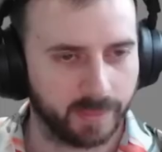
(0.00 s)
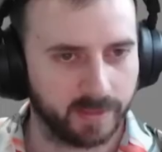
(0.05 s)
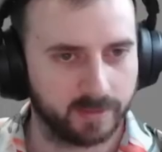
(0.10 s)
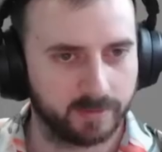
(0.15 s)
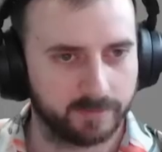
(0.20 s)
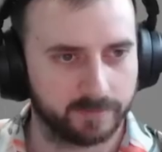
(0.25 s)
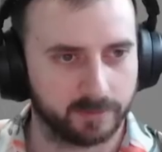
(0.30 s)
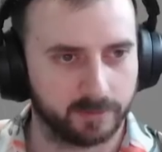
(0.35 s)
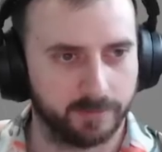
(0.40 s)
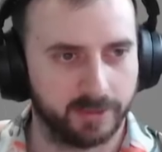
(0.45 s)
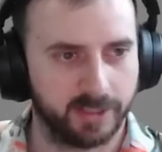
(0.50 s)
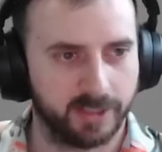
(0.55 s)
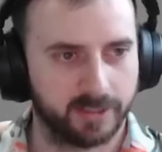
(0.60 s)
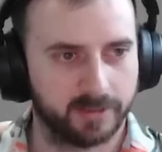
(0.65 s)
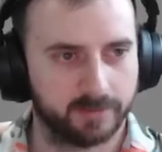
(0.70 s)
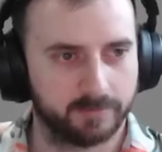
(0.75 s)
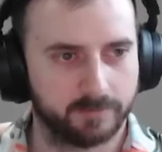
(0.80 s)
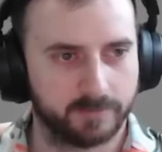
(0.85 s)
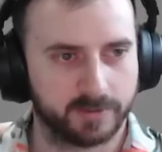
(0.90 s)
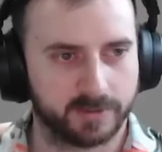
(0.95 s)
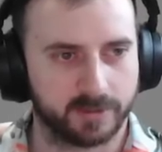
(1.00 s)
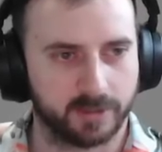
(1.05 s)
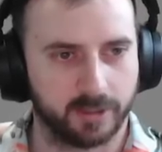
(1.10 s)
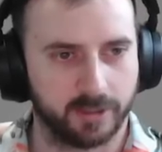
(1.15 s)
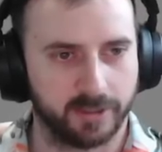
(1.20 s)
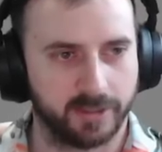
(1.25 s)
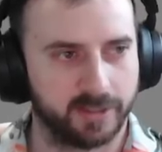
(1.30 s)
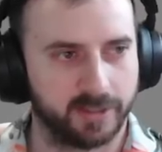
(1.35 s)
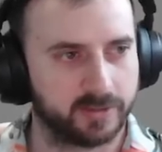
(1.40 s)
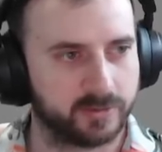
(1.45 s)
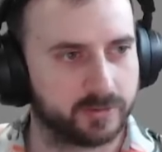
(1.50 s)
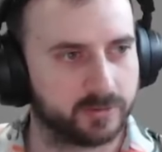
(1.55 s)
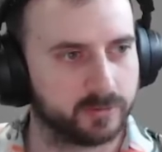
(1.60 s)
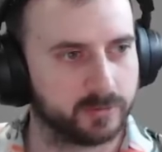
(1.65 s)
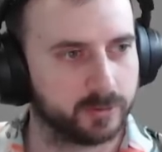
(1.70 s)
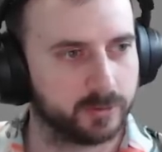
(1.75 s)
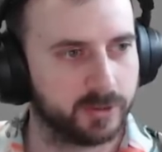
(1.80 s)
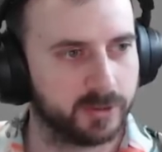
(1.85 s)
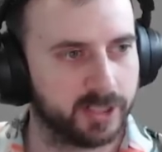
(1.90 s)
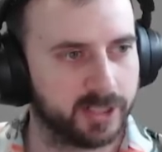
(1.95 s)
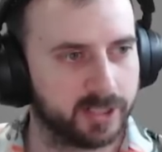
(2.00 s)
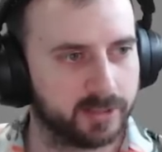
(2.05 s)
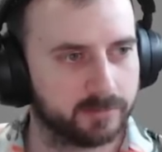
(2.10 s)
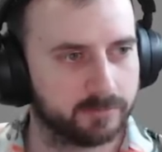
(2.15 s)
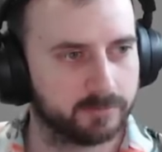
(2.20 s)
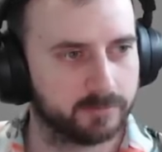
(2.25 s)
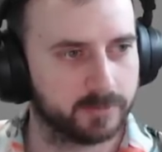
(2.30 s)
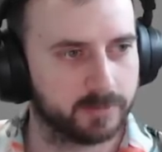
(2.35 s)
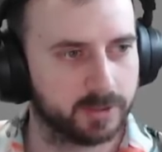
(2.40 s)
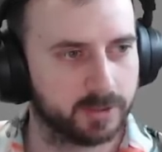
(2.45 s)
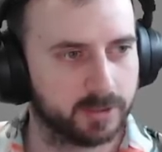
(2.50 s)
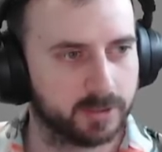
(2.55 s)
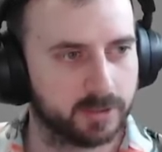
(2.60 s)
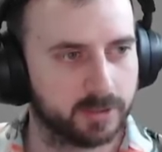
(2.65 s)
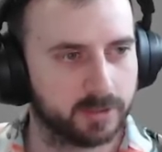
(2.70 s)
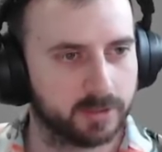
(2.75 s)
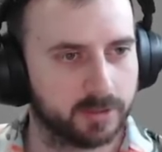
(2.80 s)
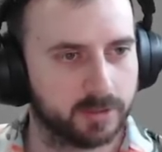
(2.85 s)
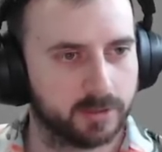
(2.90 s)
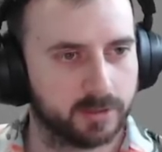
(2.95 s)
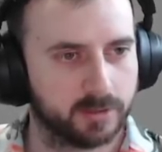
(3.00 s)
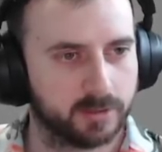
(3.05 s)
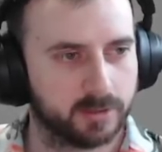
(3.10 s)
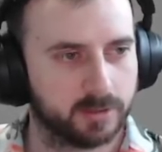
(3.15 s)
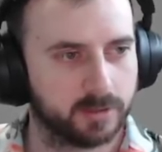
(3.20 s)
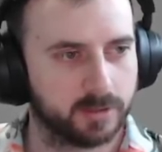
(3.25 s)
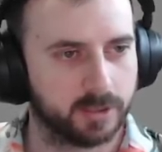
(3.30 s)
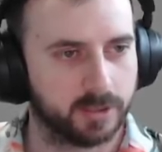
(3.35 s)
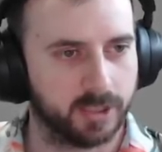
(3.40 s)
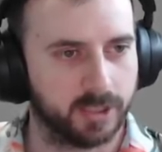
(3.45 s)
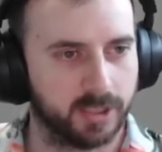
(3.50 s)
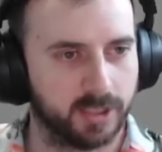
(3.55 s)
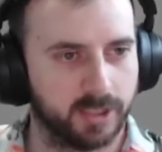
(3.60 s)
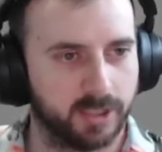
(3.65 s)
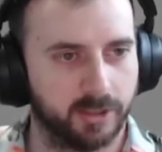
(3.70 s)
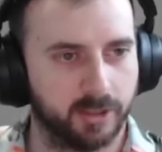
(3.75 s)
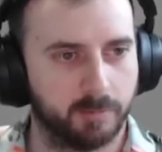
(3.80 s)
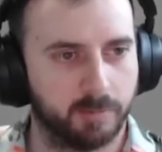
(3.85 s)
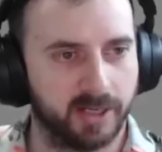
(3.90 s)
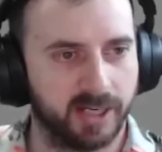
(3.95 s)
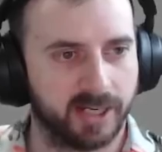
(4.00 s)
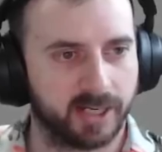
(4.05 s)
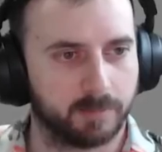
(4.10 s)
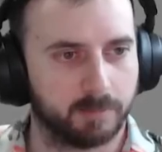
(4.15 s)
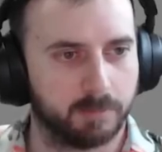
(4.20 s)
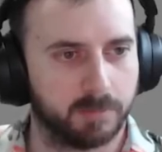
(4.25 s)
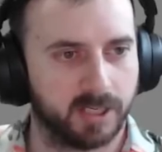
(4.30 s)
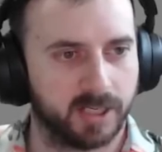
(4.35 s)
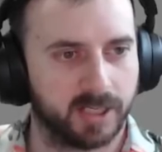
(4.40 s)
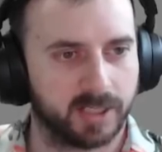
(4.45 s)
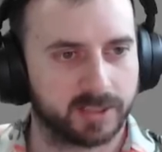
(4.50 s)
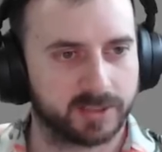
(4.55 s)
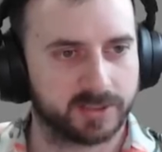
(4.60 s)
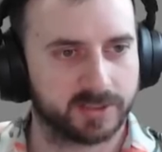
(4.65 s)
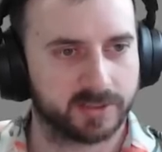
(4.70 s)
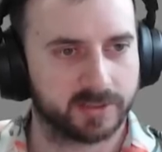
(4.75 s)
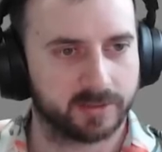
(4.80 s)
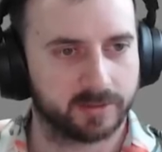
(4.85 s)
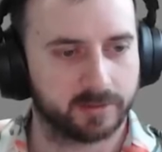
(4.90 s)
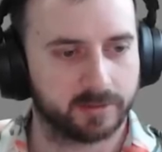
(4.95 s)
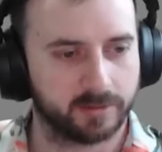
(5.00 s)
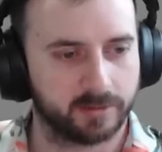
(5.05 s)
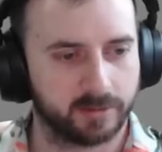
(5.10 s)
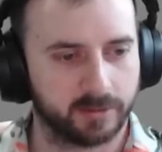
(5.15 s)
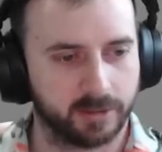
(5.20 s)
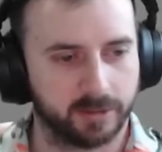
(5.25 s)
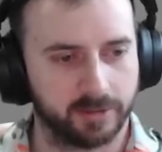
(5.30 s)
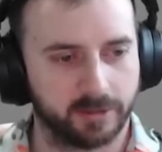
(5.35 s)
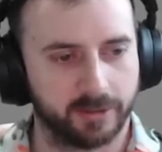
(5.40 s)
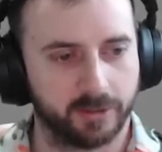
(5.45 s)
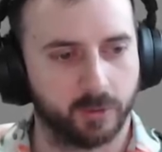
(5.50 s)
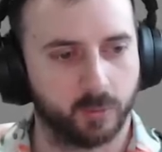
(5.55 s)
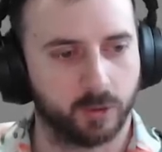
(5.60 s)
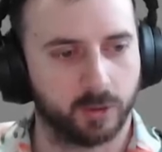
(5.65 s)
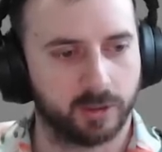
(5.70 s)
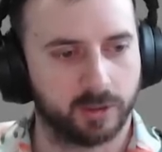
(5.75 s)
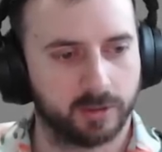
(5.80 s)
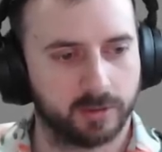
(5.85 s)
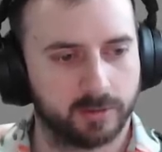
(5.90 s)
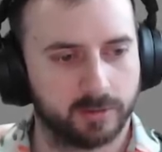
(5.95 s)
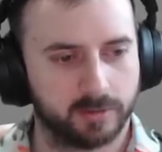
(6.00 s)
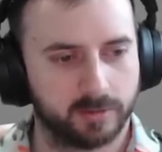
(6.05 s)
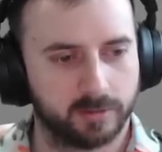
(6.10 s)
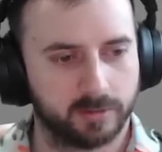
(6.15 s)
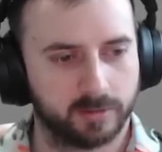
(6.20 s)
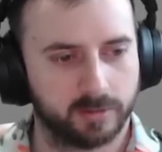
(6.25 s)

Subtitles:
From there, started extruding the back box, the wall.